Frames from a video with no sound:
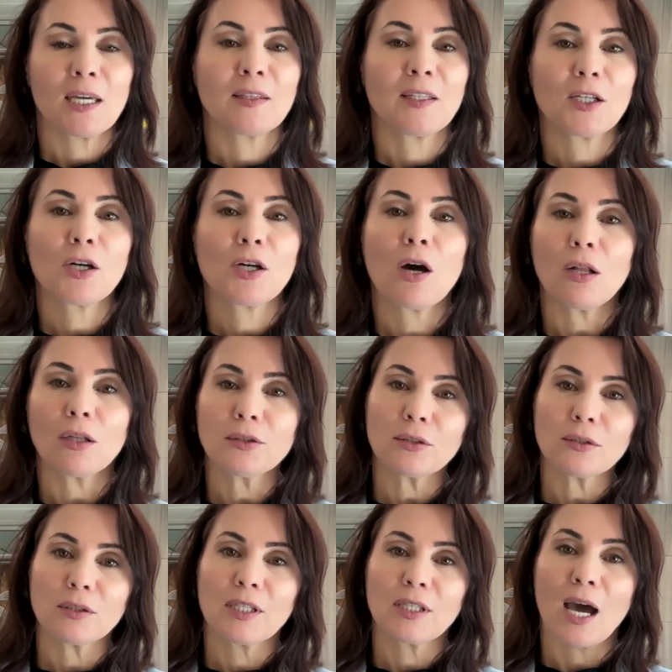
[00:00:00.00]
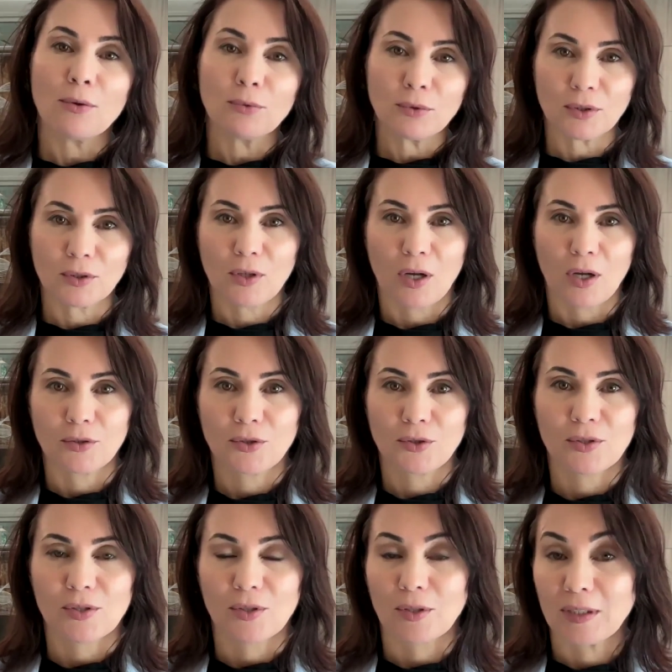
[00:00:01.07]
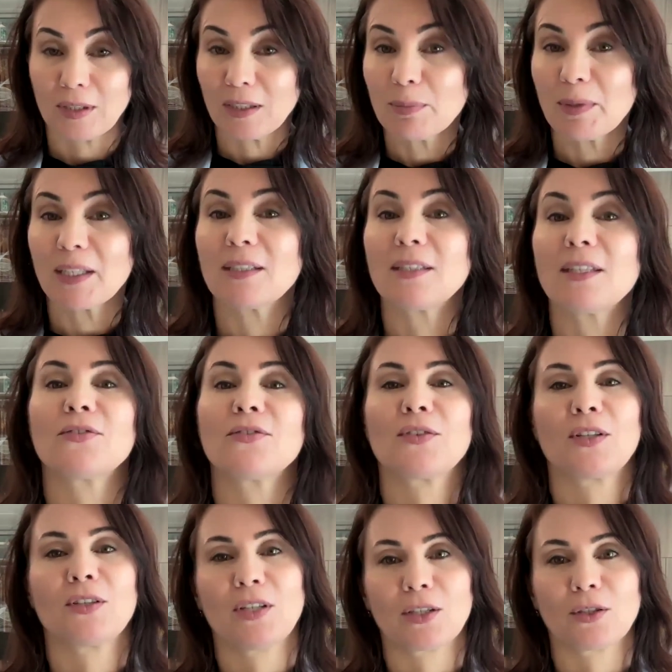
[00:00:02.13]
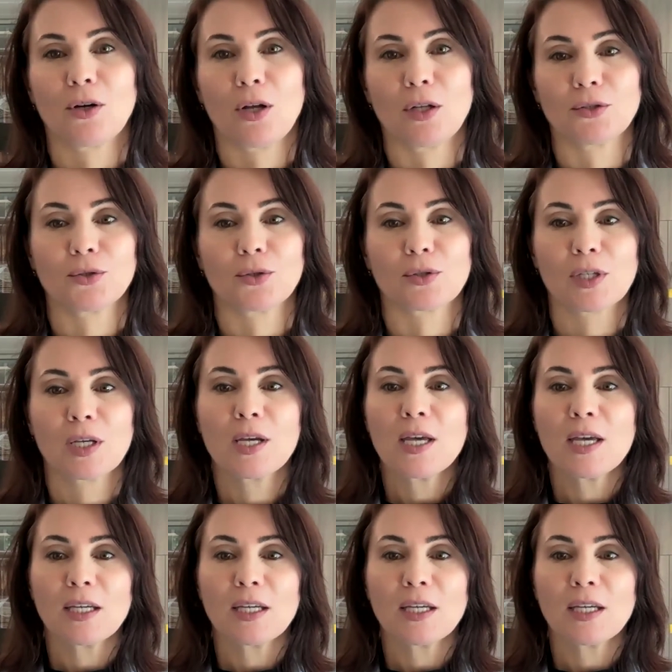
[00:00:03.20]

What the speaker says: And the countercultures are a little bit different than cultures.